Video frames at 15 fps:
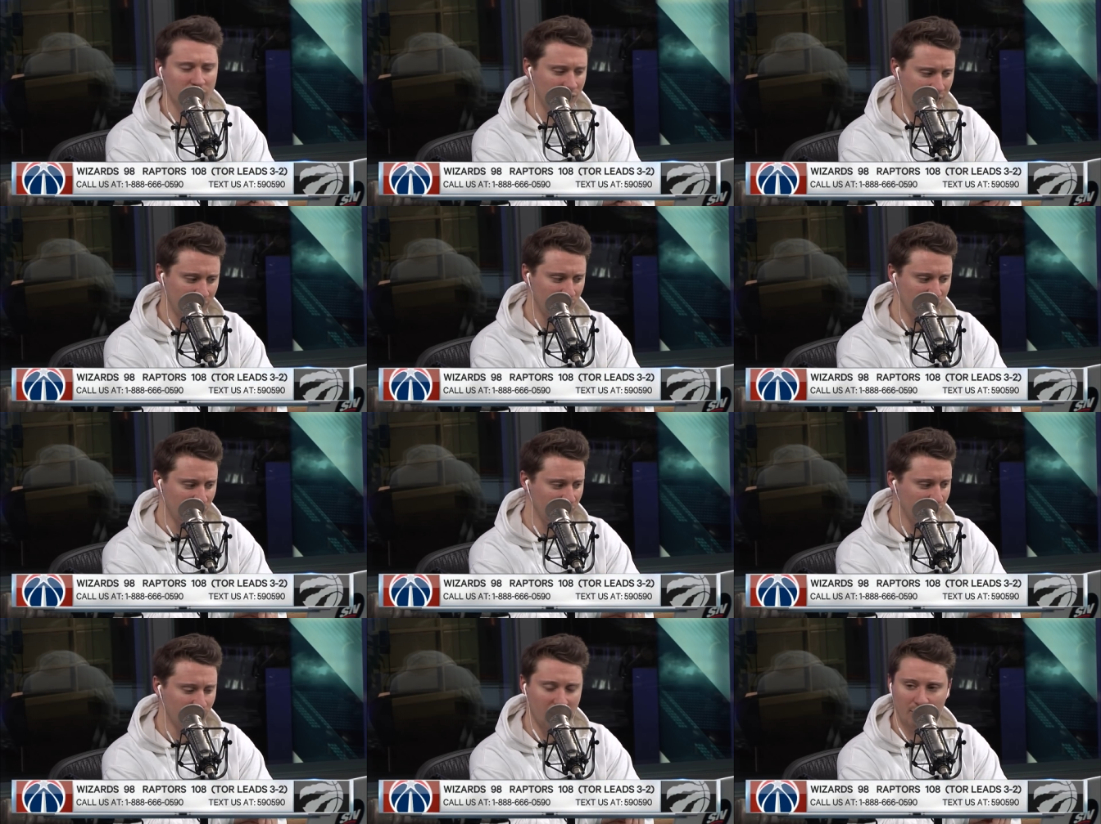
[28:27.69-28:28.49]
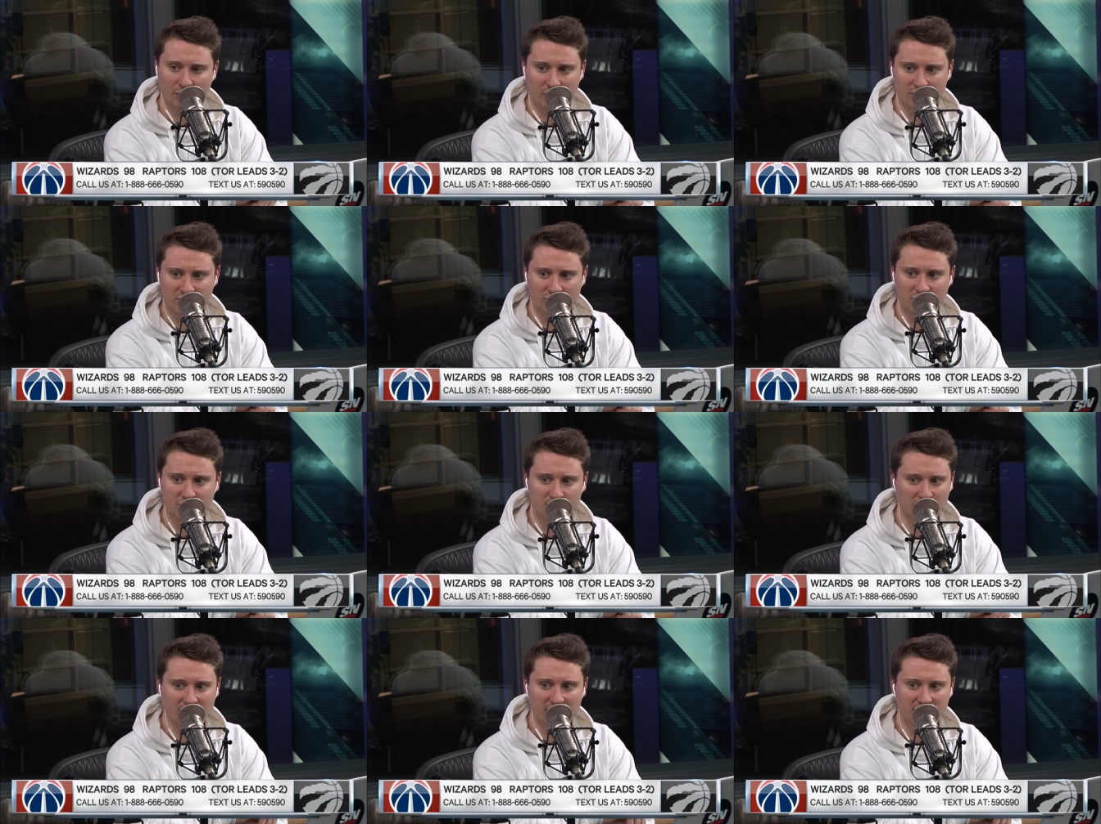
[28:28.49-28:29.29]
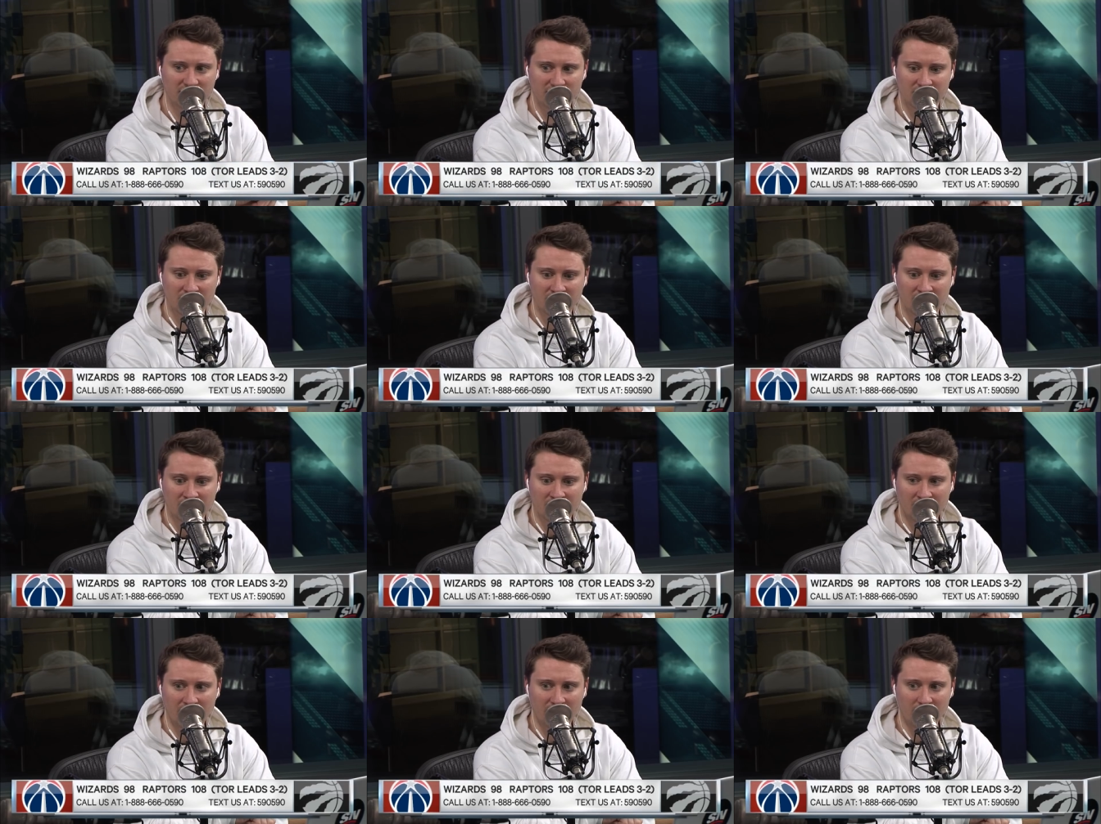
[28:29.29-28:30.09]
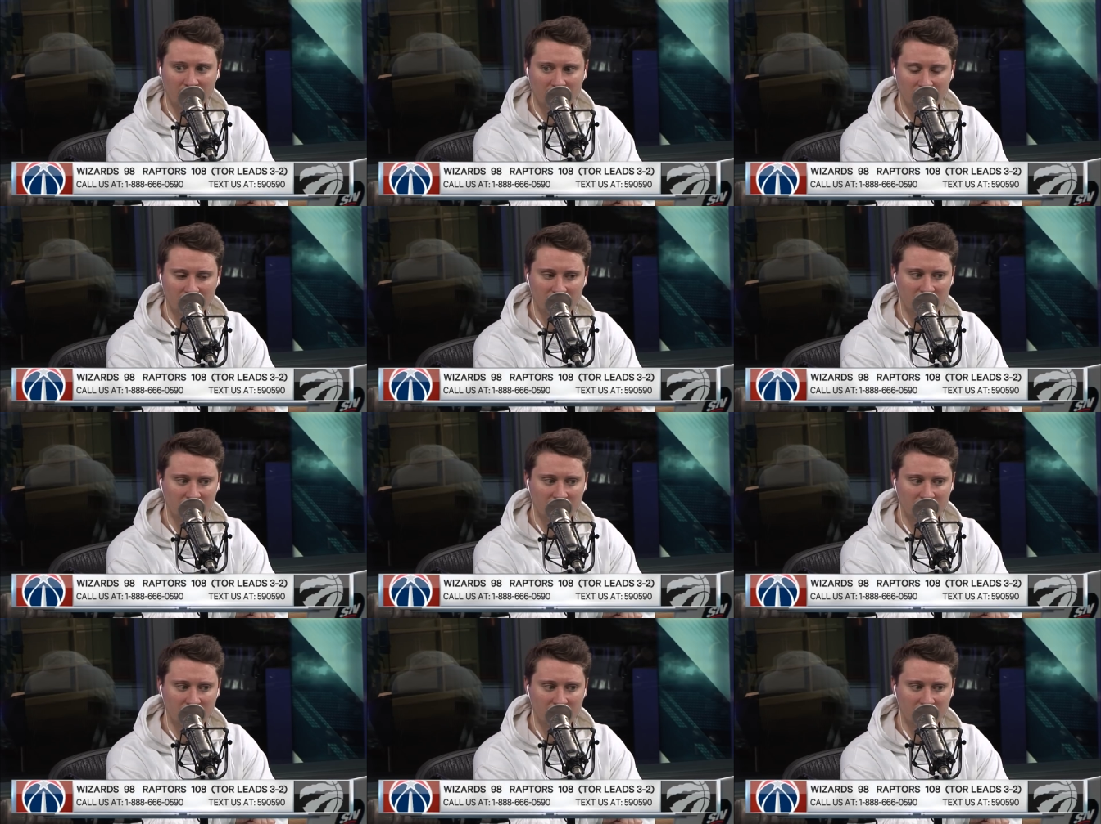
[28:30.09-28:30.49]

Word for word: Like, do you remember Serge plays? No, at all.